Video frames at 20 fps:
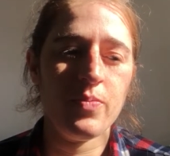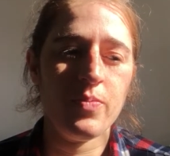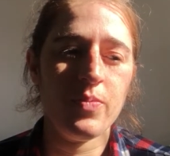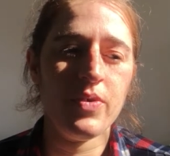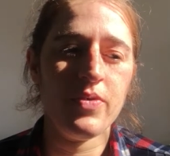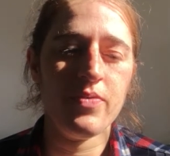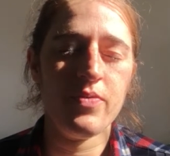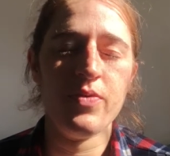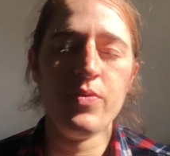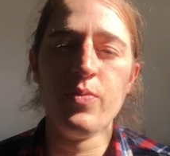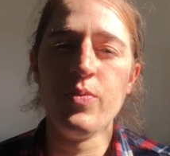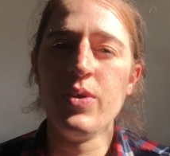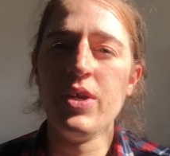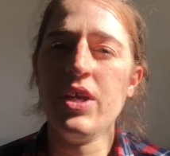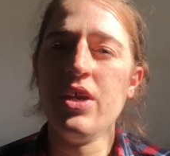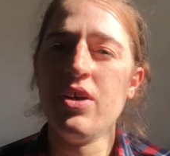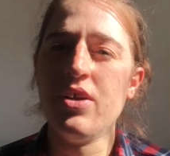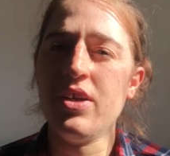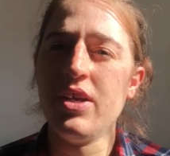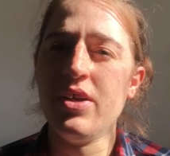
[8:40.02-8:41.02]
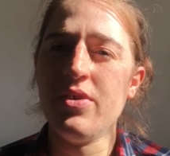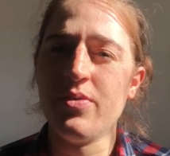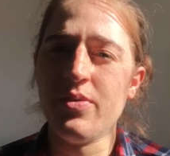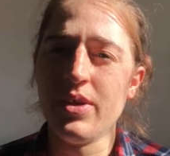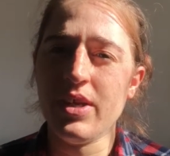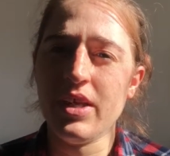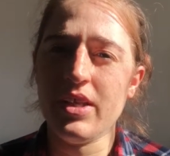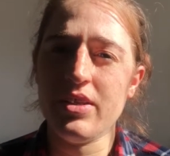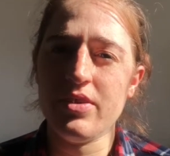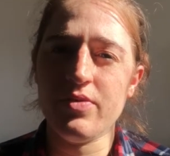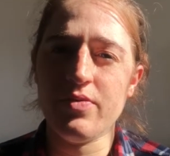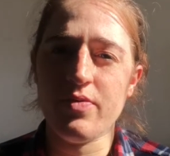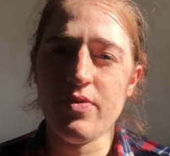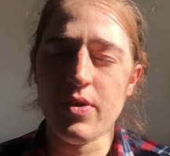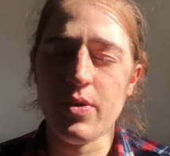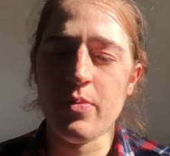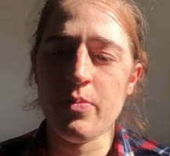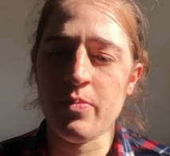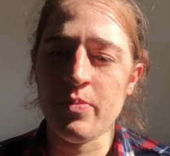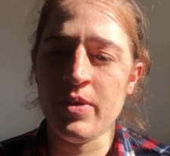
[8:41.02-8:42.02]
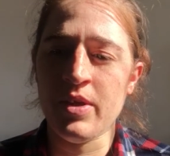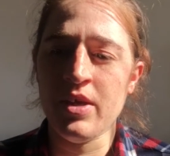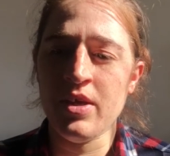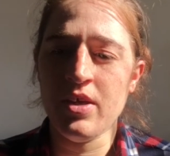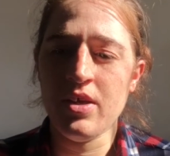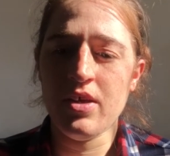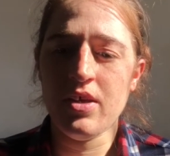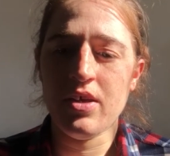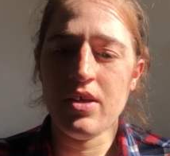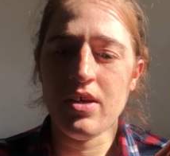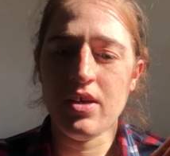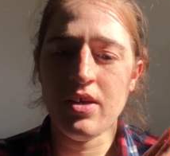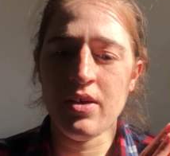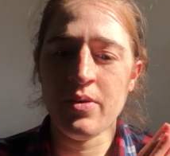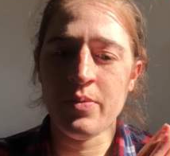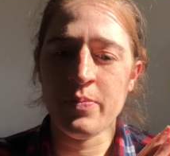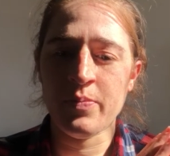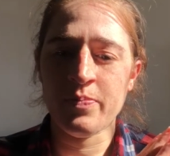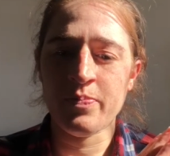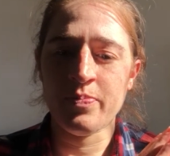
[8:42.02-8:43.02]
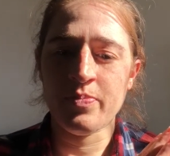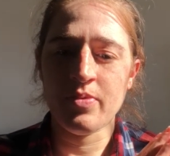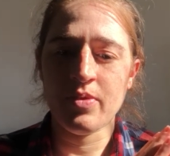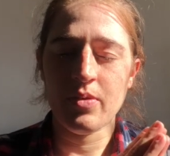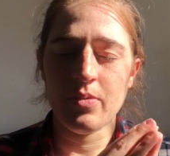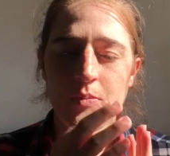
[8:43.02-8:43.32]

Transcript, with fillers: if we only read from um,